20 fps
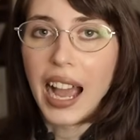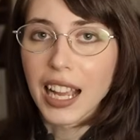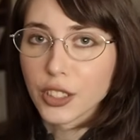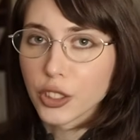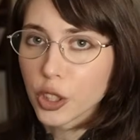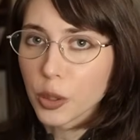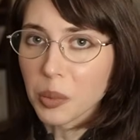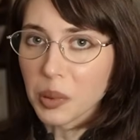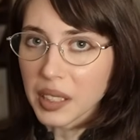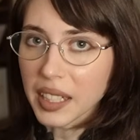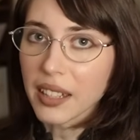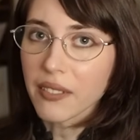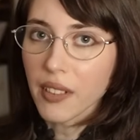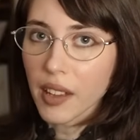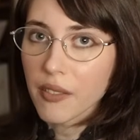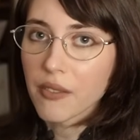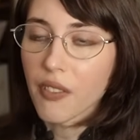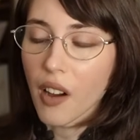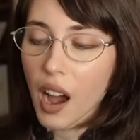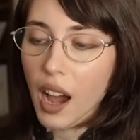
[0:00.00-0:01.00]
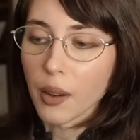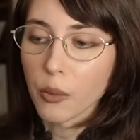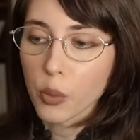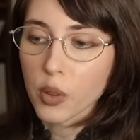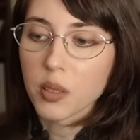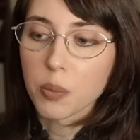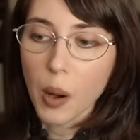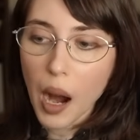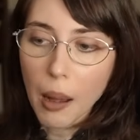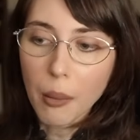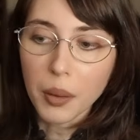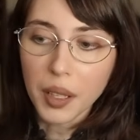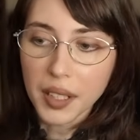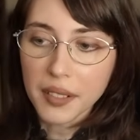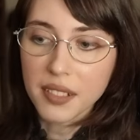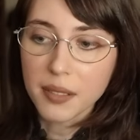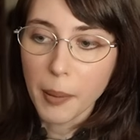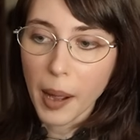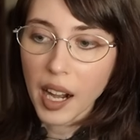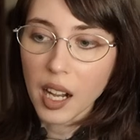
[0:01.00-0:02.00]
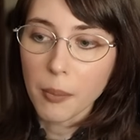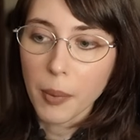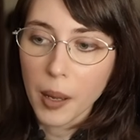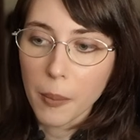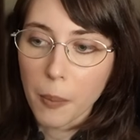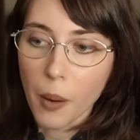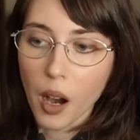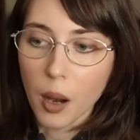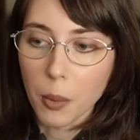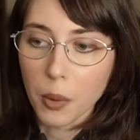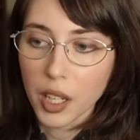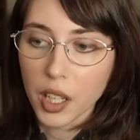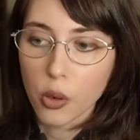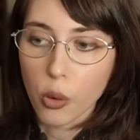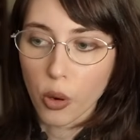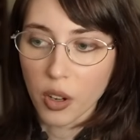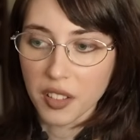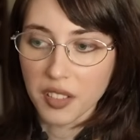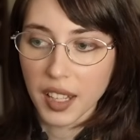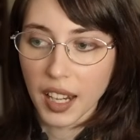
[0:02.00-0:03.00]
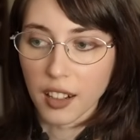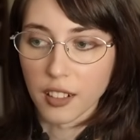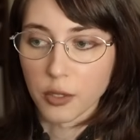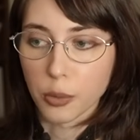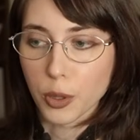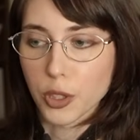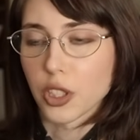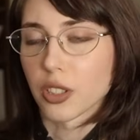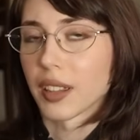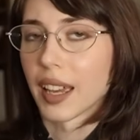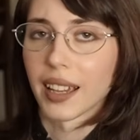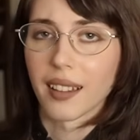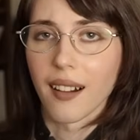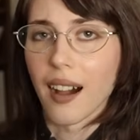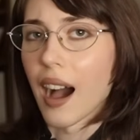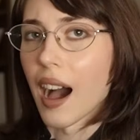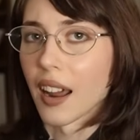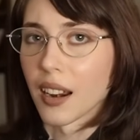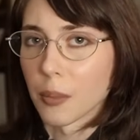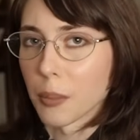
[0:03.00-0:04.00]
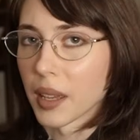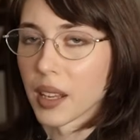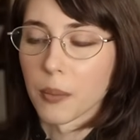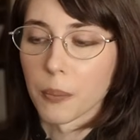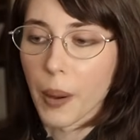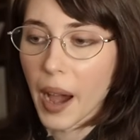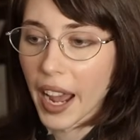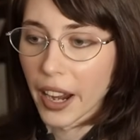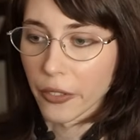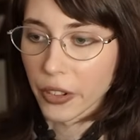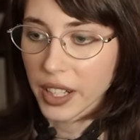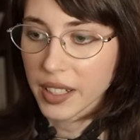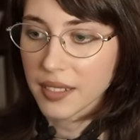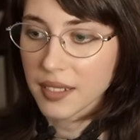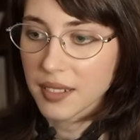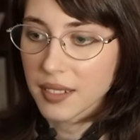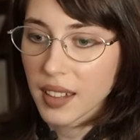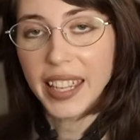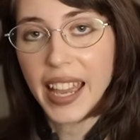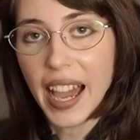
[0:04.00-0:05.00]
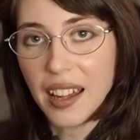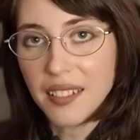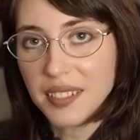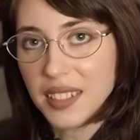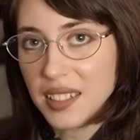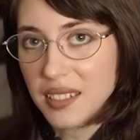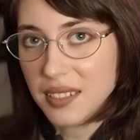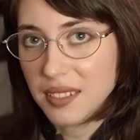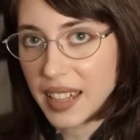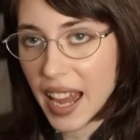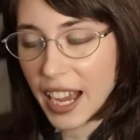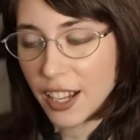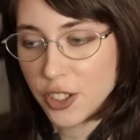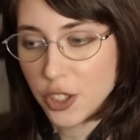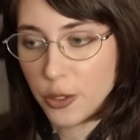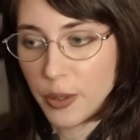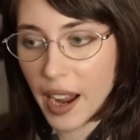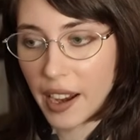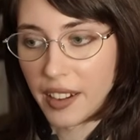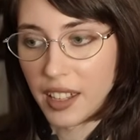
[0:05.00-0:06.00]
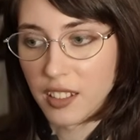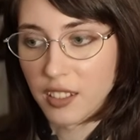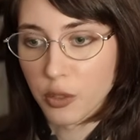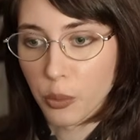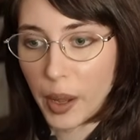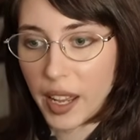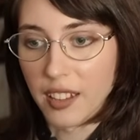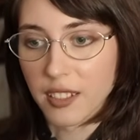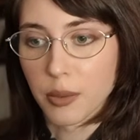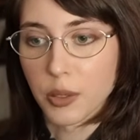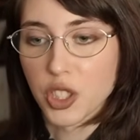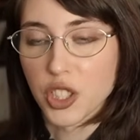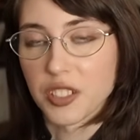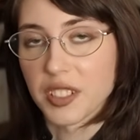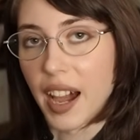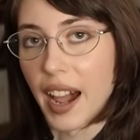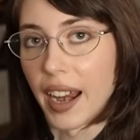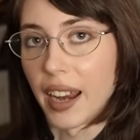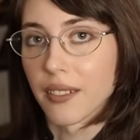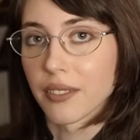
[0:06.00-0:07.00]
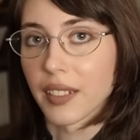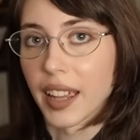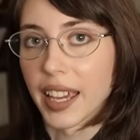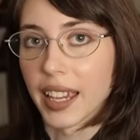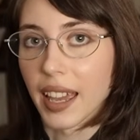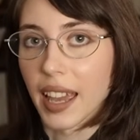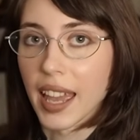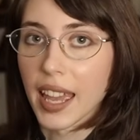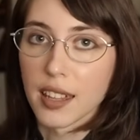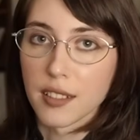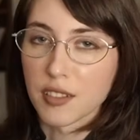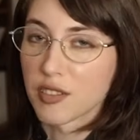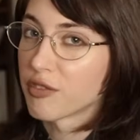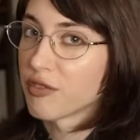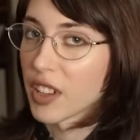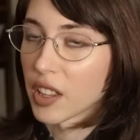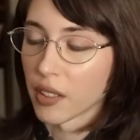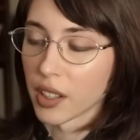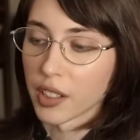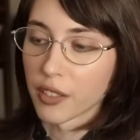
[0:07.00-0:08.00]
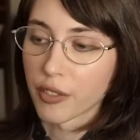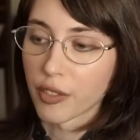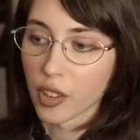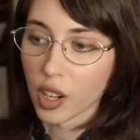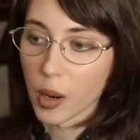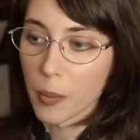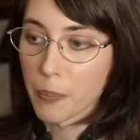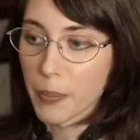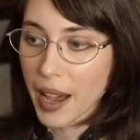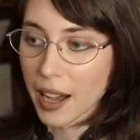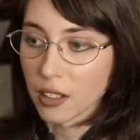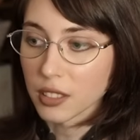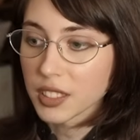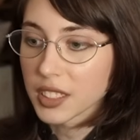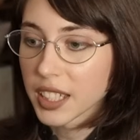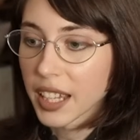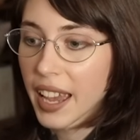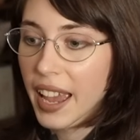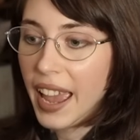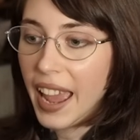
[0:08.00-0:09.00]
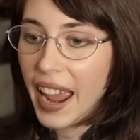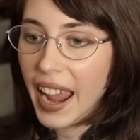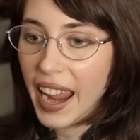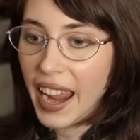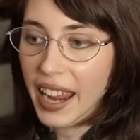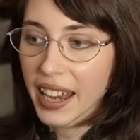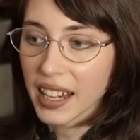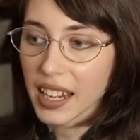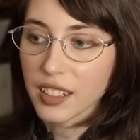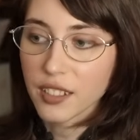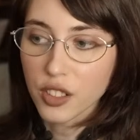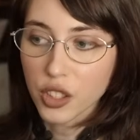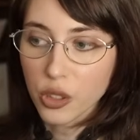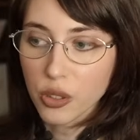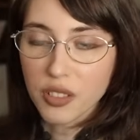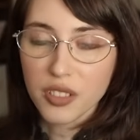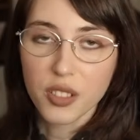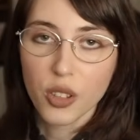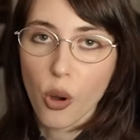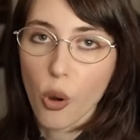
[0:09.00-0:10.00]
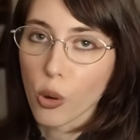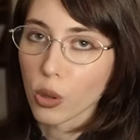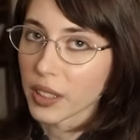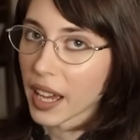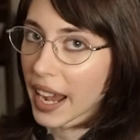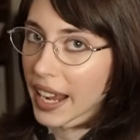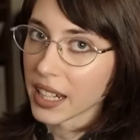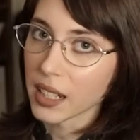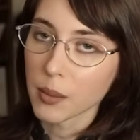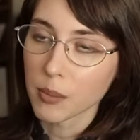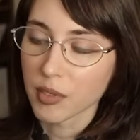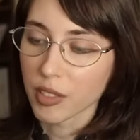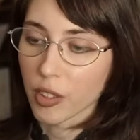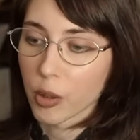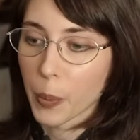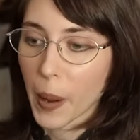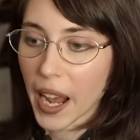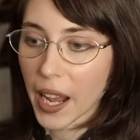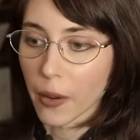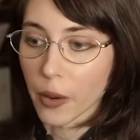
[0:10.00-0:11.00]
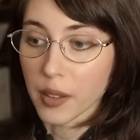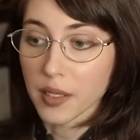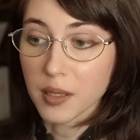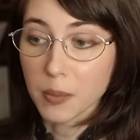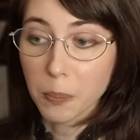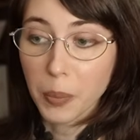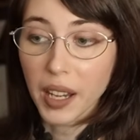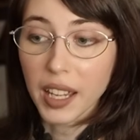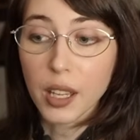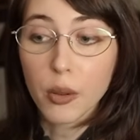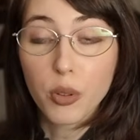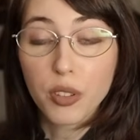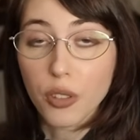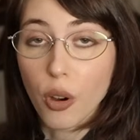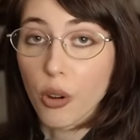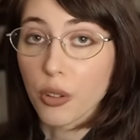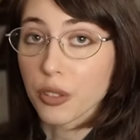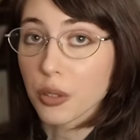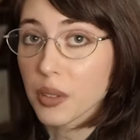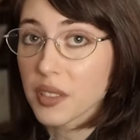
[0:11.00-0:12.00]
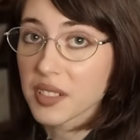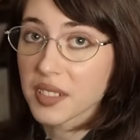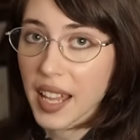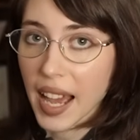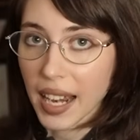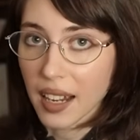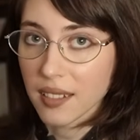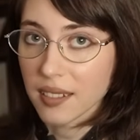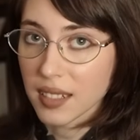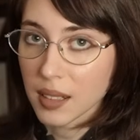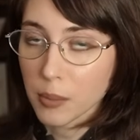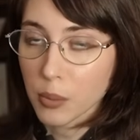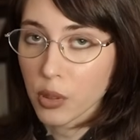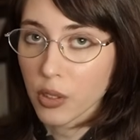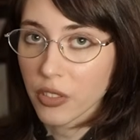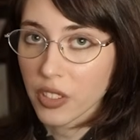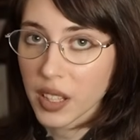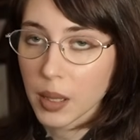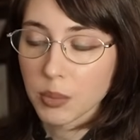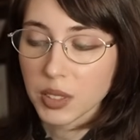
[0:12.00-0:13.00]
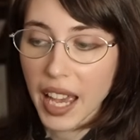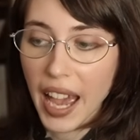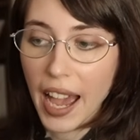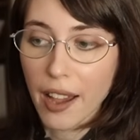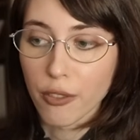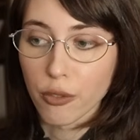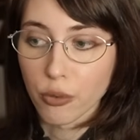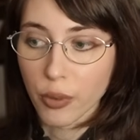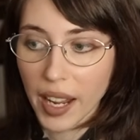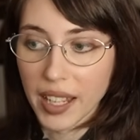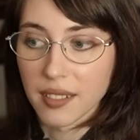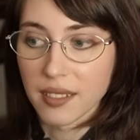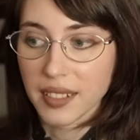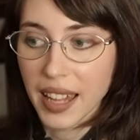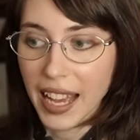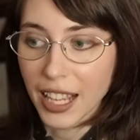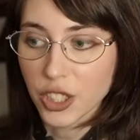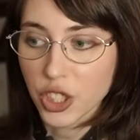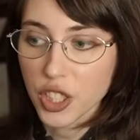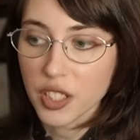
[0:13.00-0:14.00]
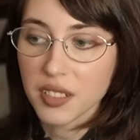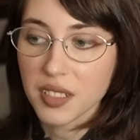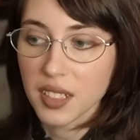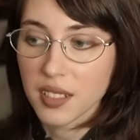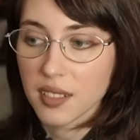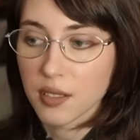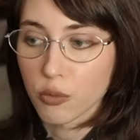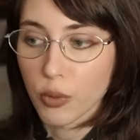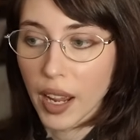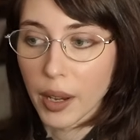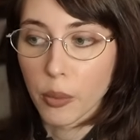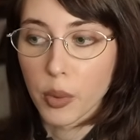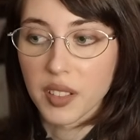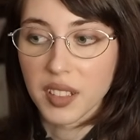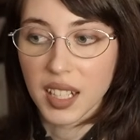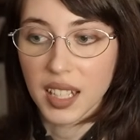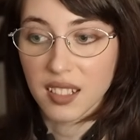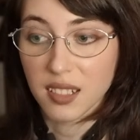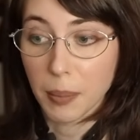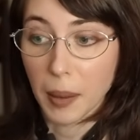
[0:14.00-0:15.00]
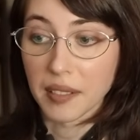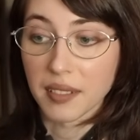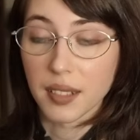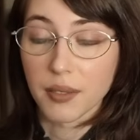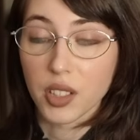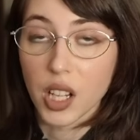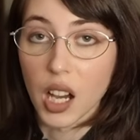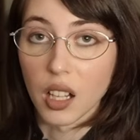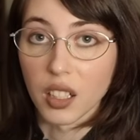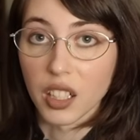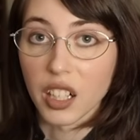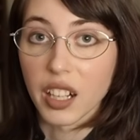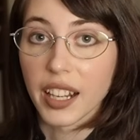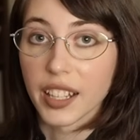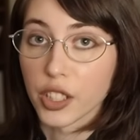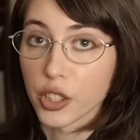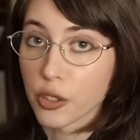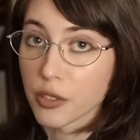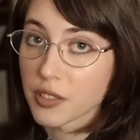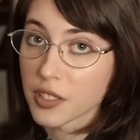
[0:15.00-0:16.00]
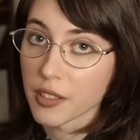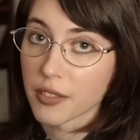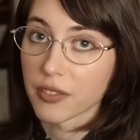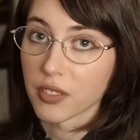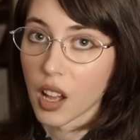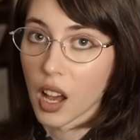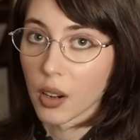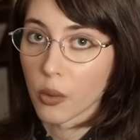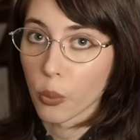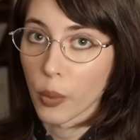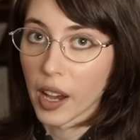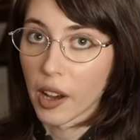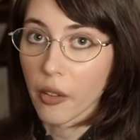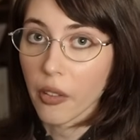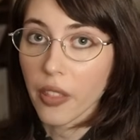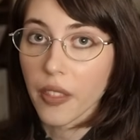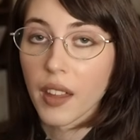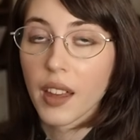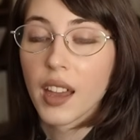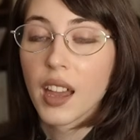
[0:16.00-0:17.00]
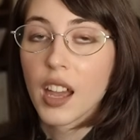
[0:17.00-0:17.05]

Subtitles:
I do believe that Vaughn was probably inspired by Barbary Corsairs, which are like Ottoman pirates. He has this sash around his waist, which is kind of like his fill-in for a belt, and it's used to hold items for pirates, but it was also a status symbol for them to have red sashes since red was an expensive color and used to flaunt wealth.